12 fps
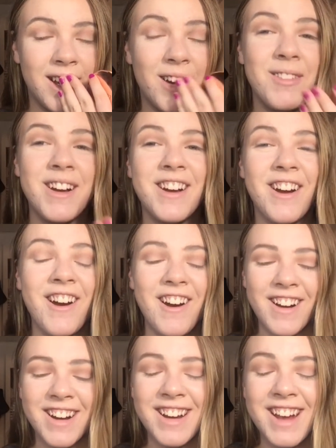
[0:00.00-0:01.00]
Oh my
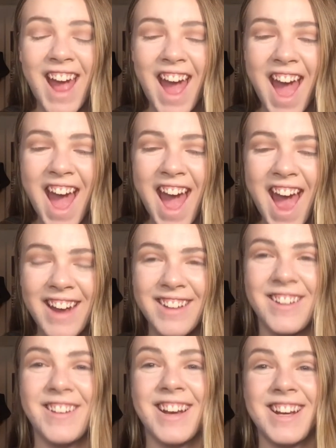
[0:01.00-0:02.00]
god, yay!
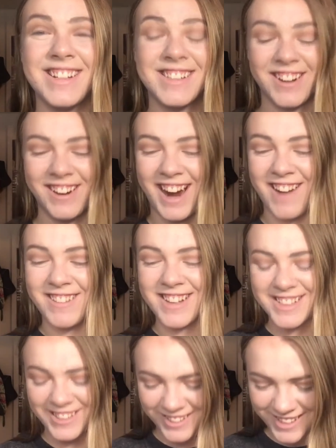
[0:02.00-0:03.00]
Okay, sorry, I'm like
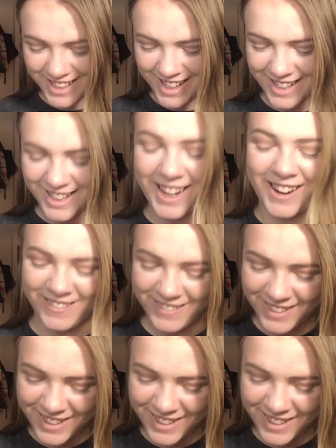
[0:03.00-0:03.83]
so excited now.